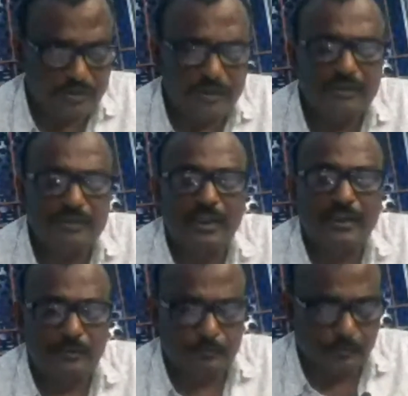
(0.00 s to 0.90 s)

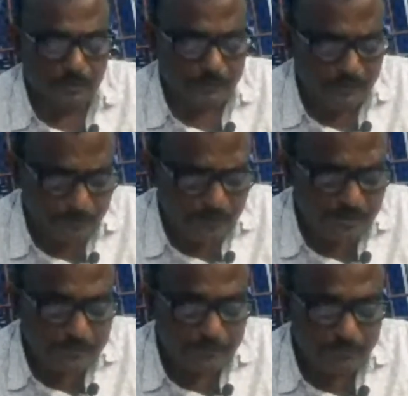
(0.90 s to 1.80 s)
Exceeding the right of private
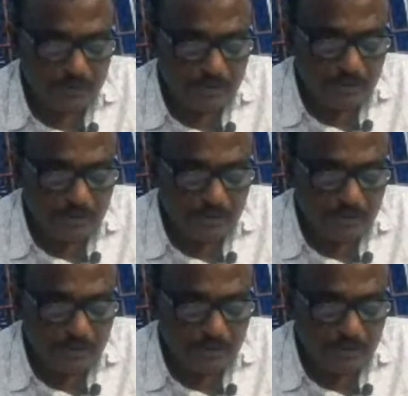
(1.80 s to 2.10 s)
defense.